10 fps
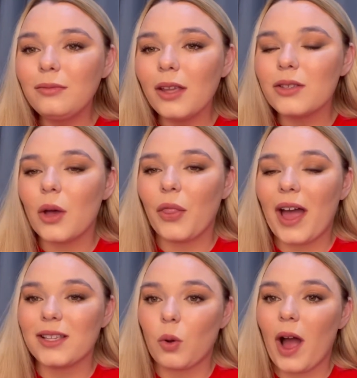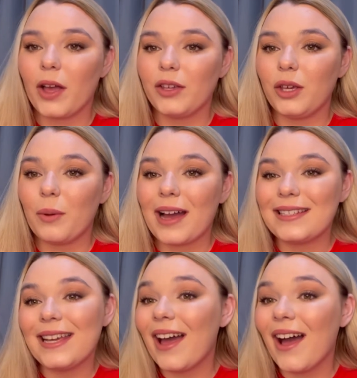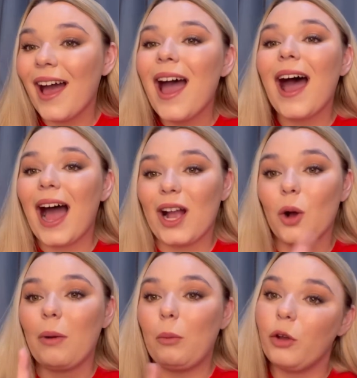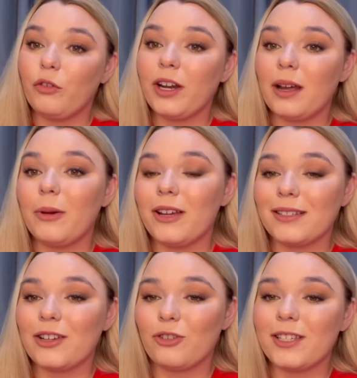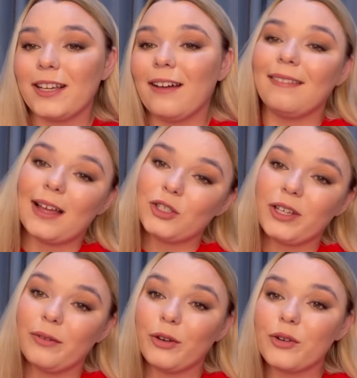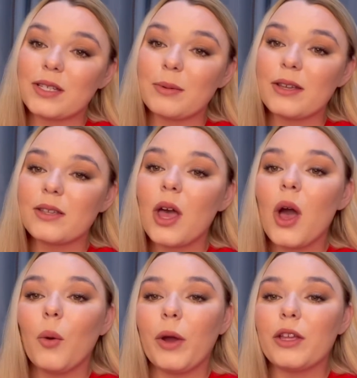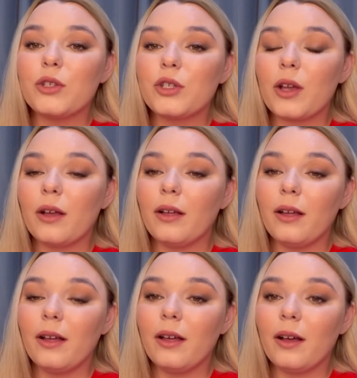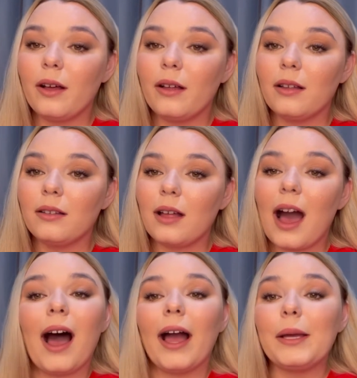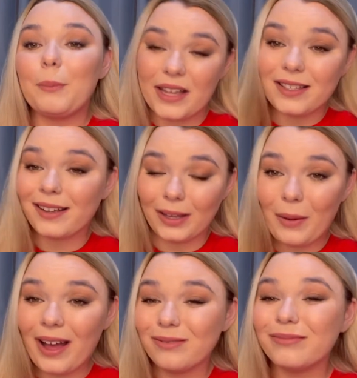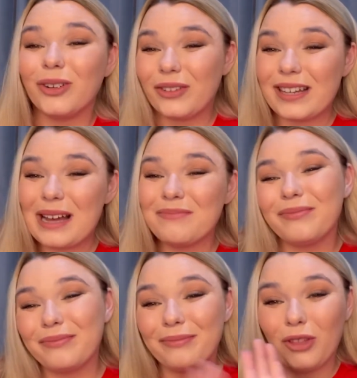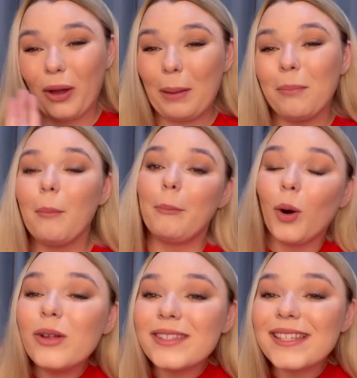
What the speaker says: so that is quite a cute idea. I got my boyfriend a personalized dressing gown last year for Christmas, which I basically wear all the time. Not him, but